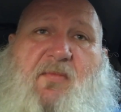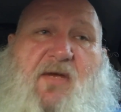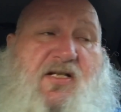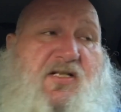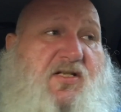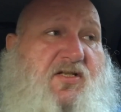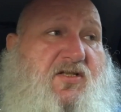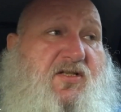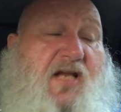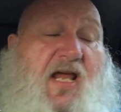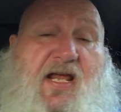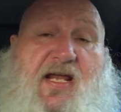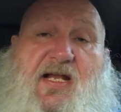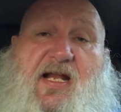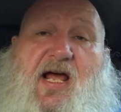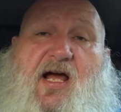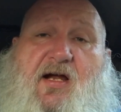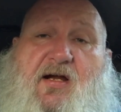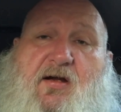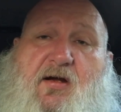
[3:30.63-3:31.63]
by just staying
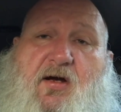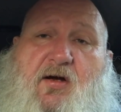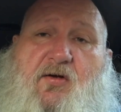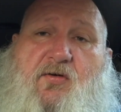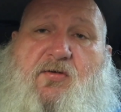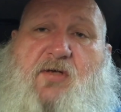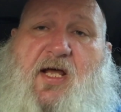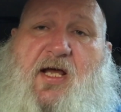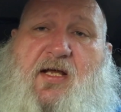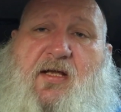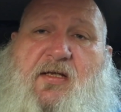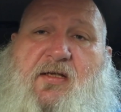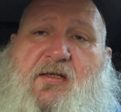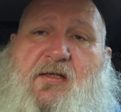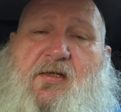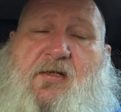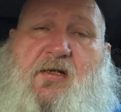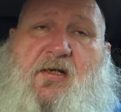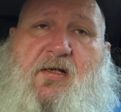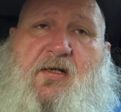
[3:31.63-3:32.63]
out there all day.
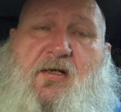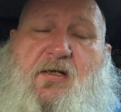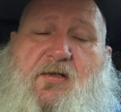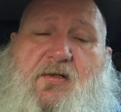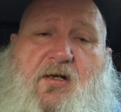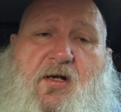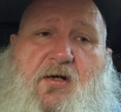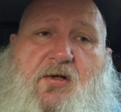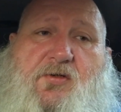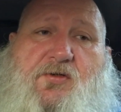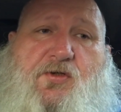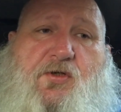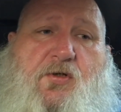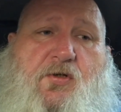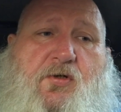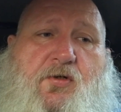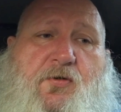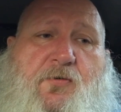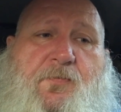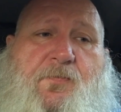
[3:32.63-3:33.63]
Not
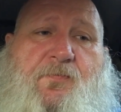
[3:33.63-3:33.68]
sure.